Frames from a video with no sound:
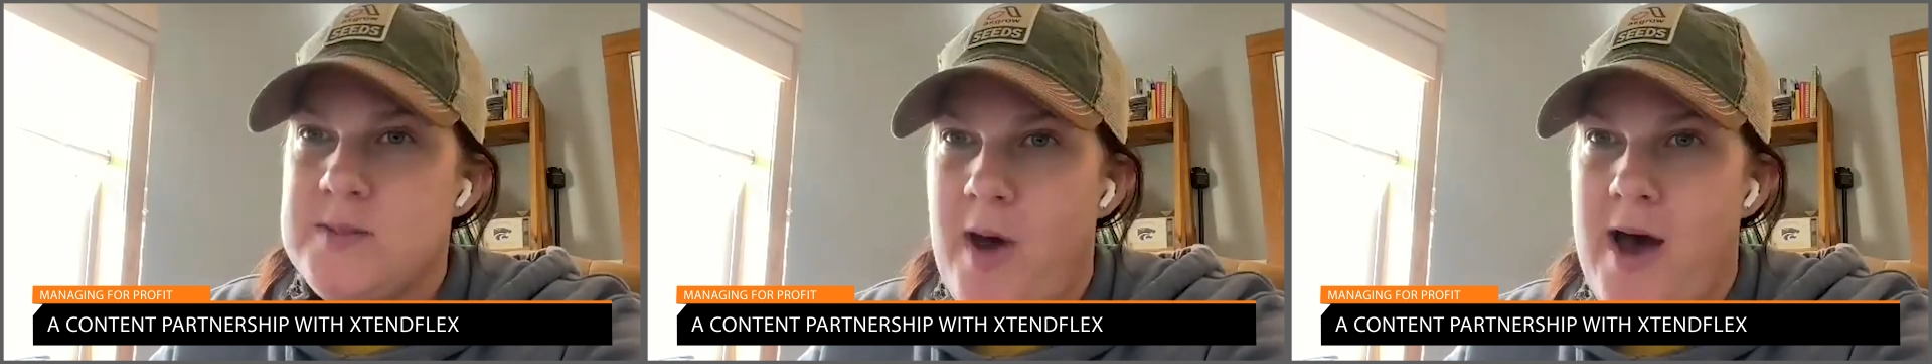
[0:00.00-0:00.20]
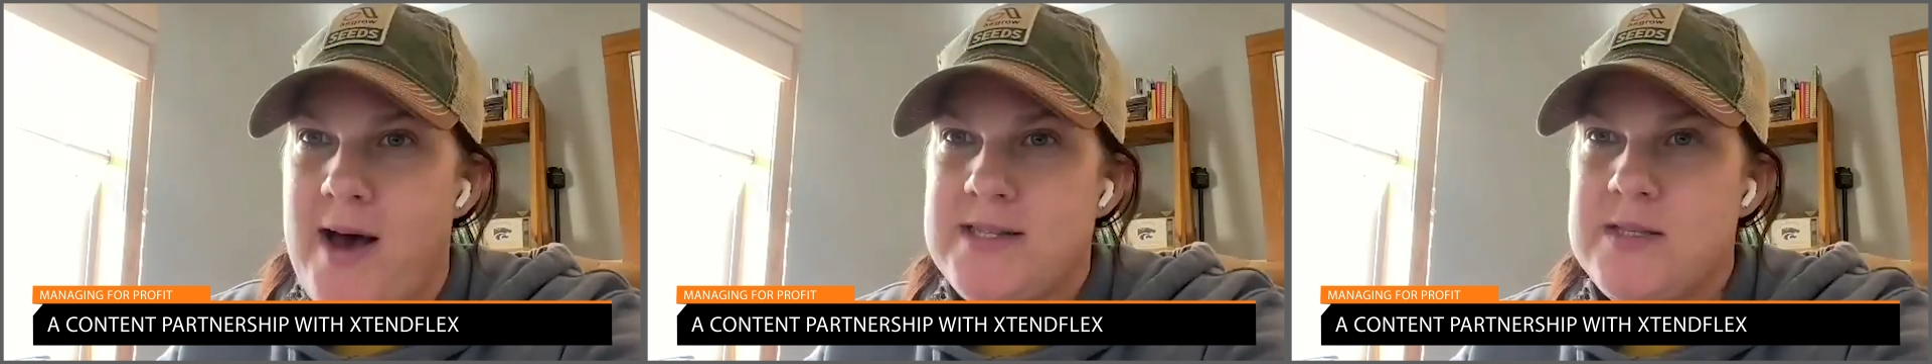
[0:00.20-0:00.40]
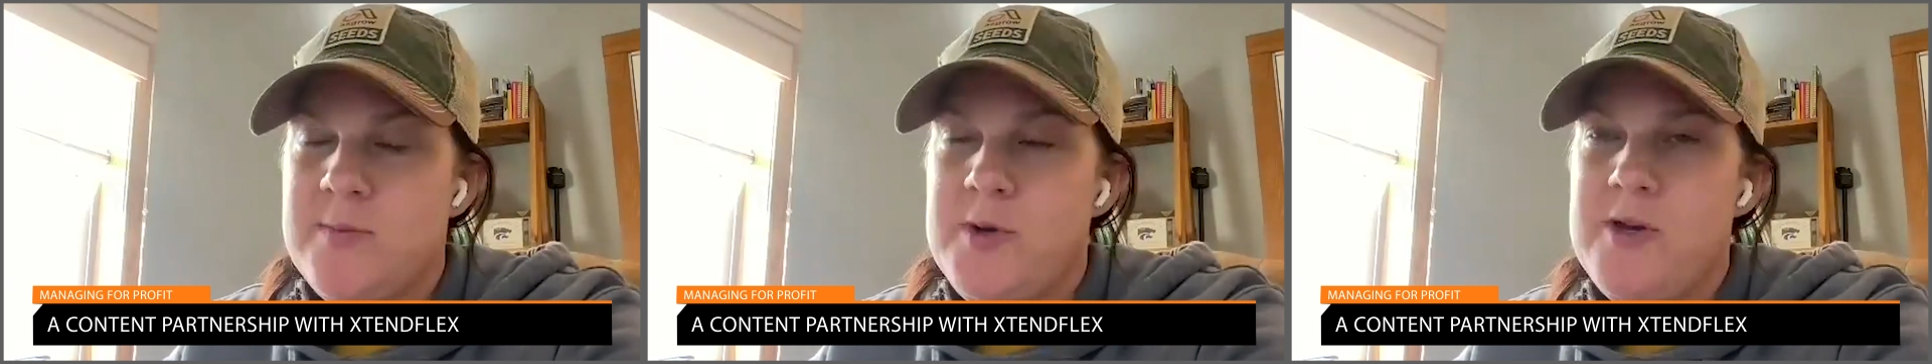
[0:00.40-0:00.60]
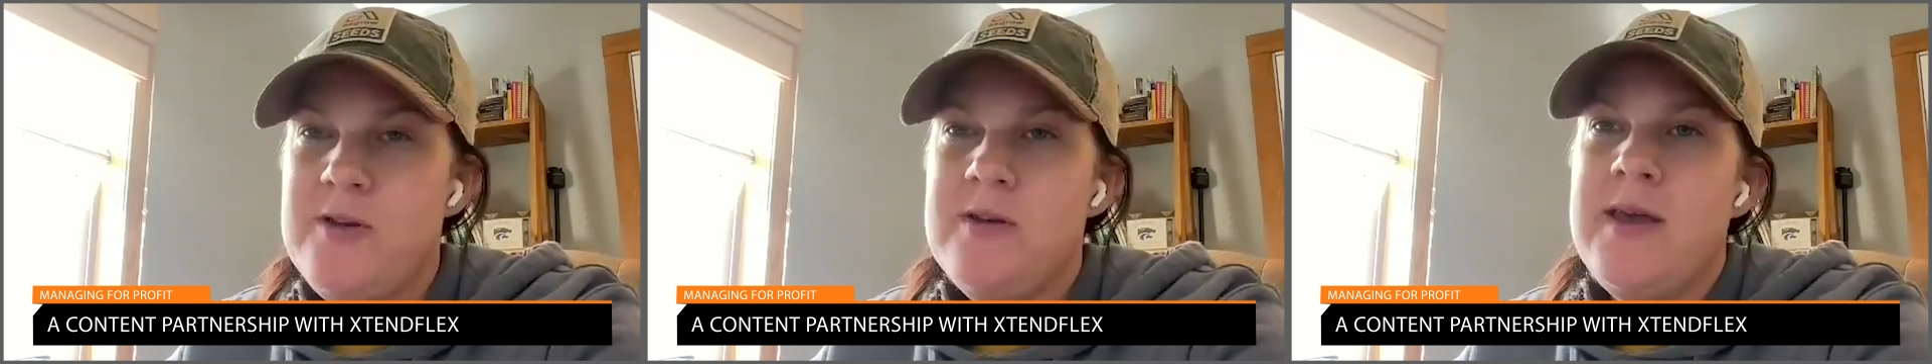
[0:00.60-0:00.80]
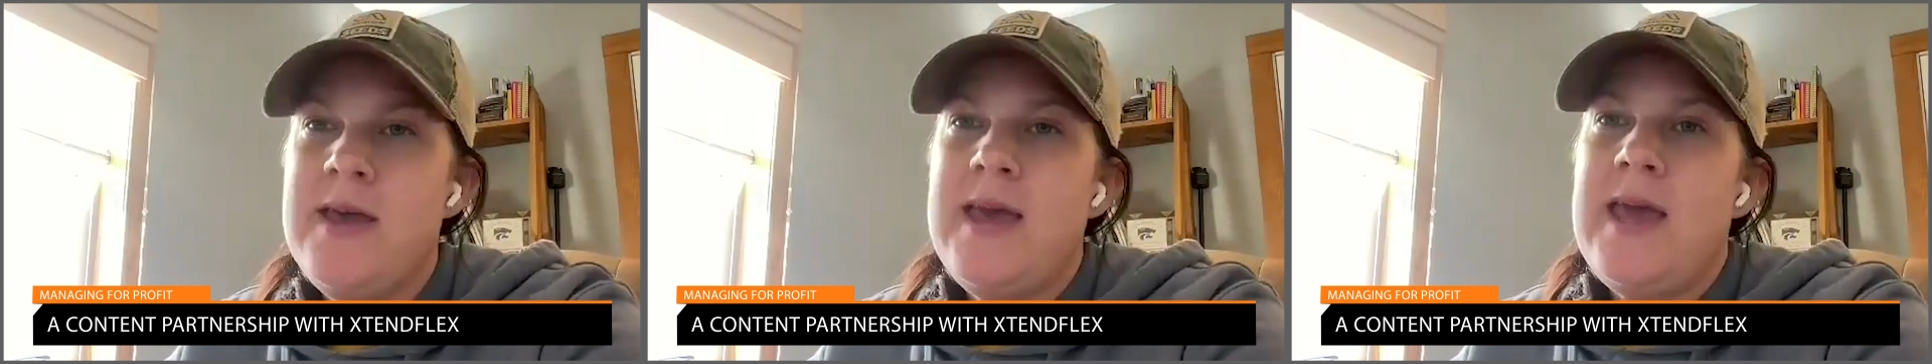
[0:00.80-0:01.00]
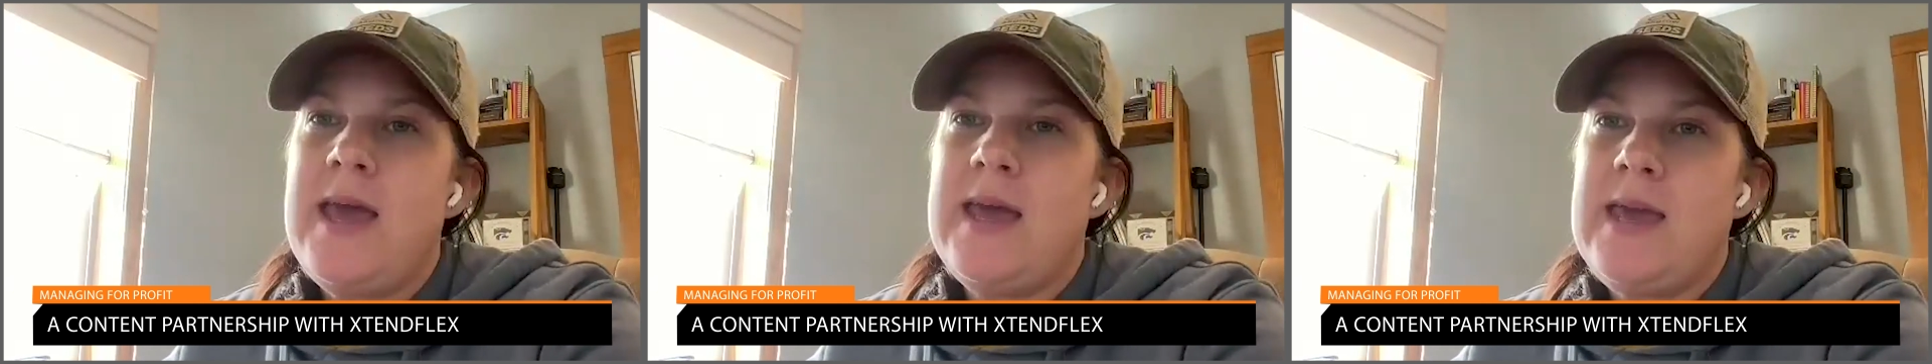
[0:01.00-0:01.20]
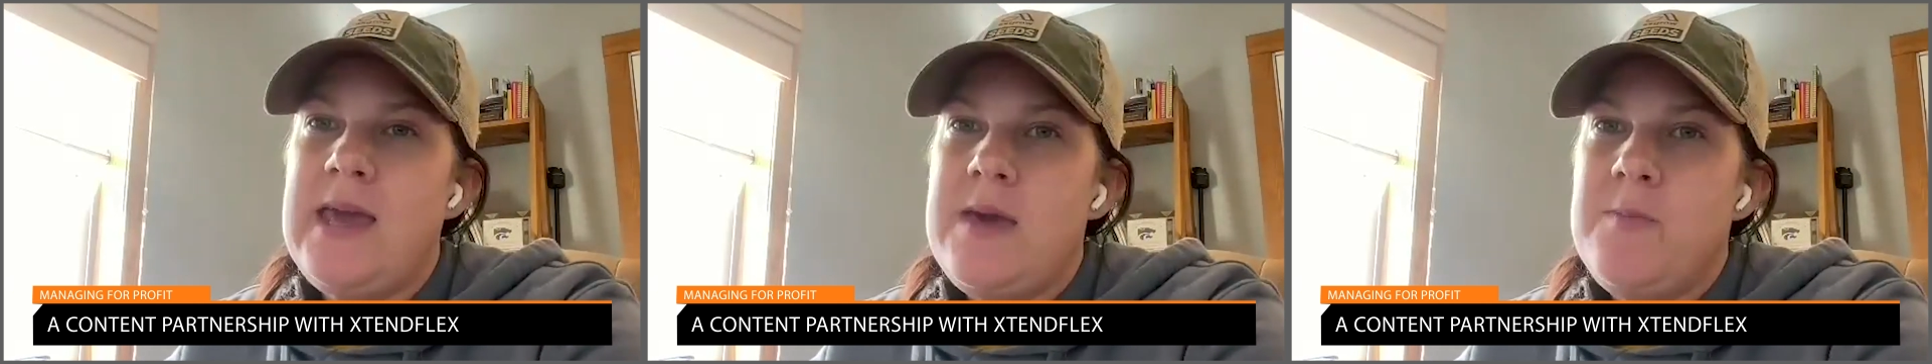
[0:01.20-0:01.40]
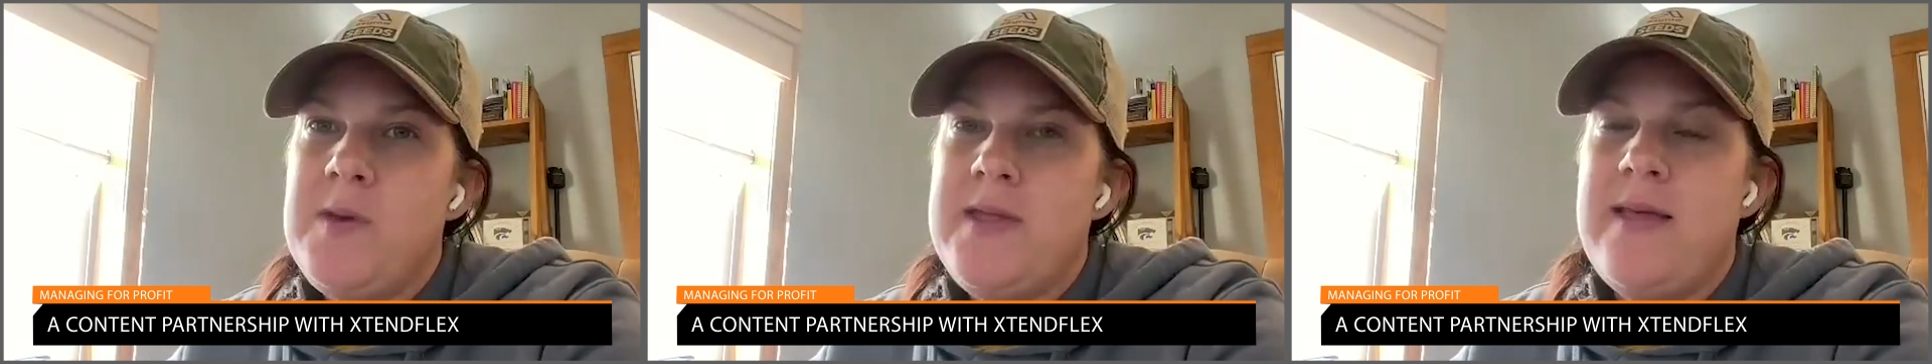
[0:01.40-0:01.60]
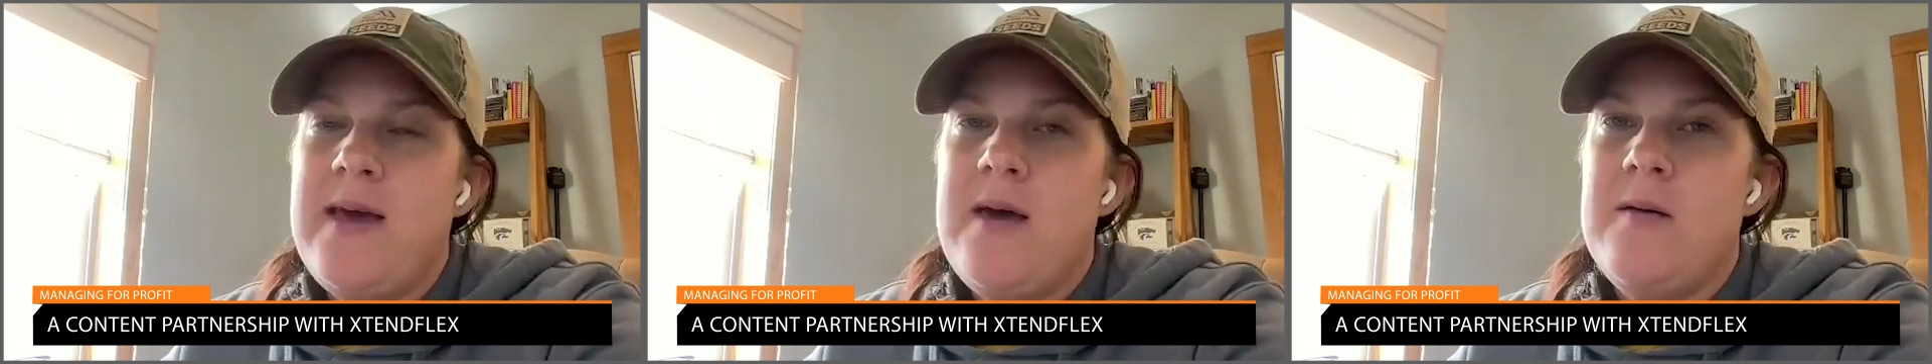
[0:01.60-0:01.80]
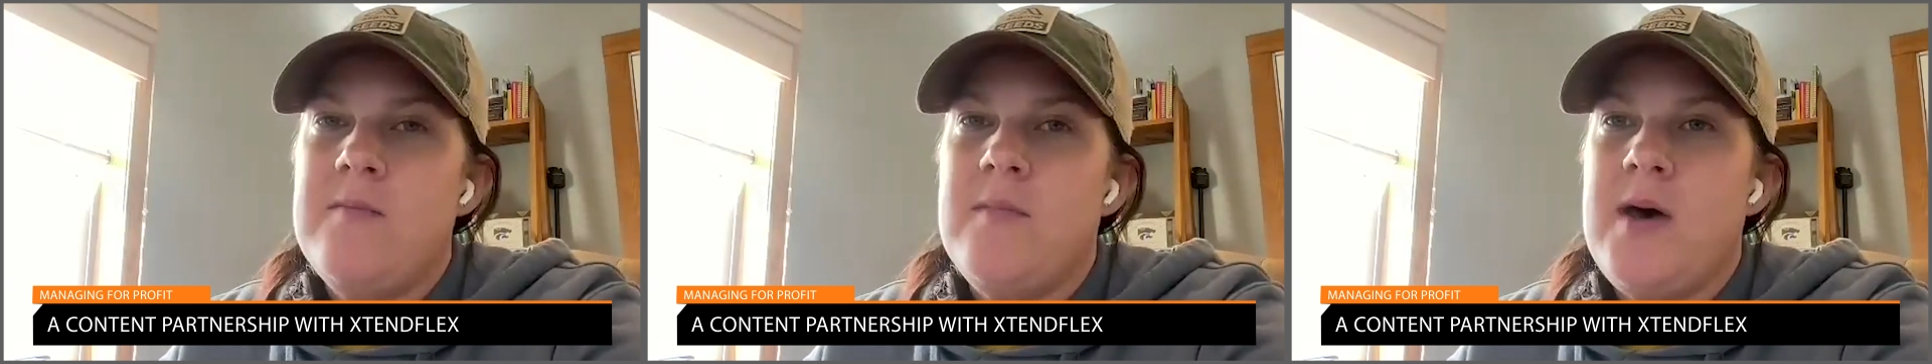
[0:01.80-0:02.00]
possible and keeping
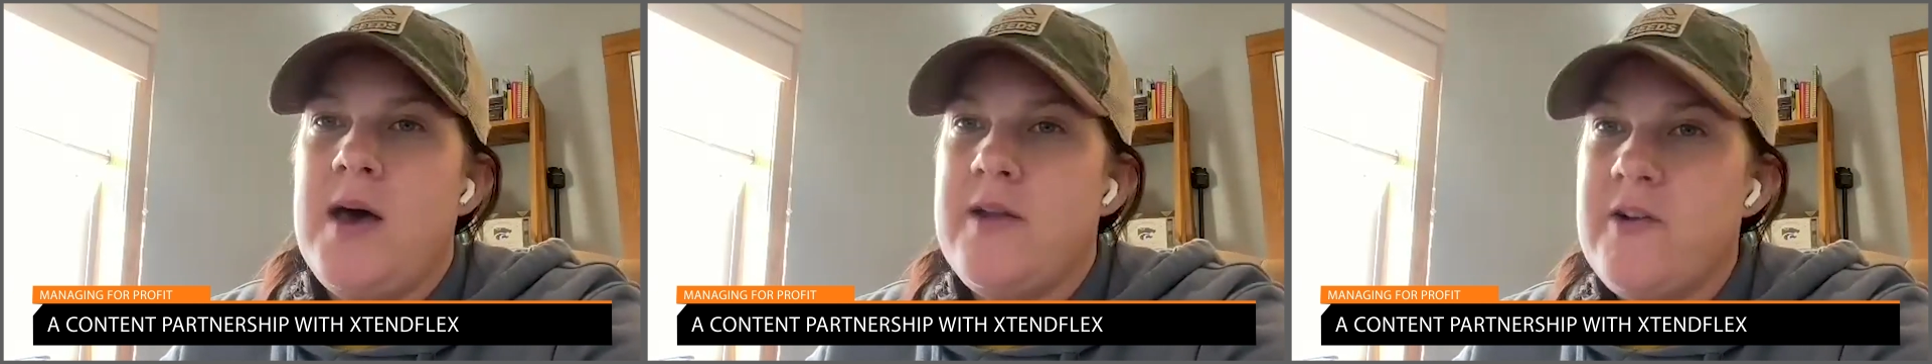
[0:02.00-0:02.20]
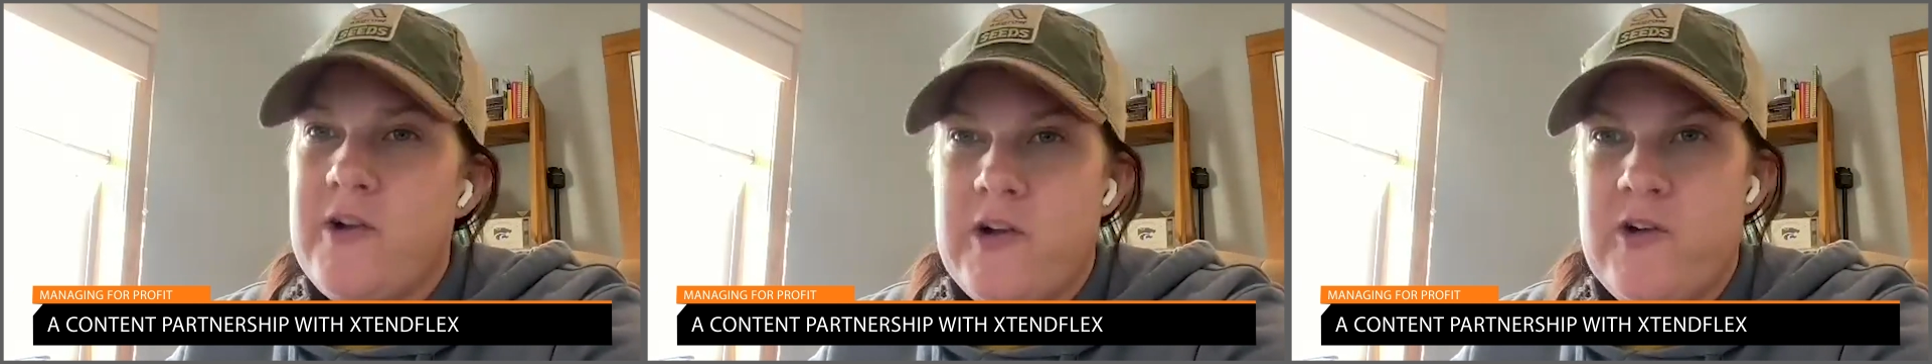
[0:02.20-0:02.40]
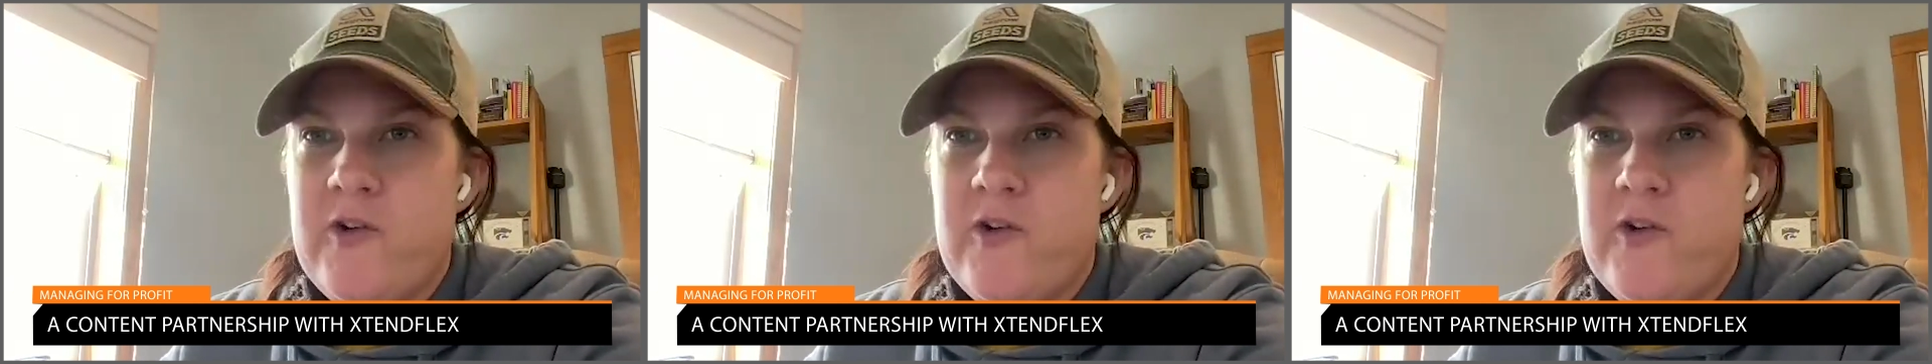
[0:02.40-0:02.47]
them under